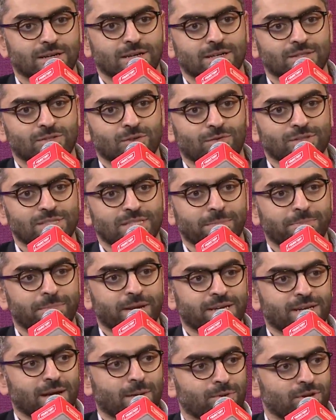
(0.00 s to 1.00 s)
It's obviously
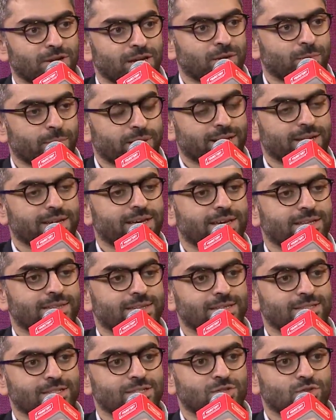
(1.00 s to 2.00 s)
picked up really quickly, and
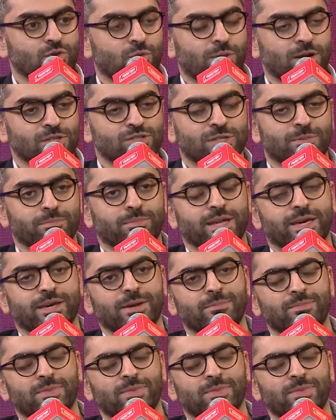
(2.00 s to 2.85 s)
there's just so much at play.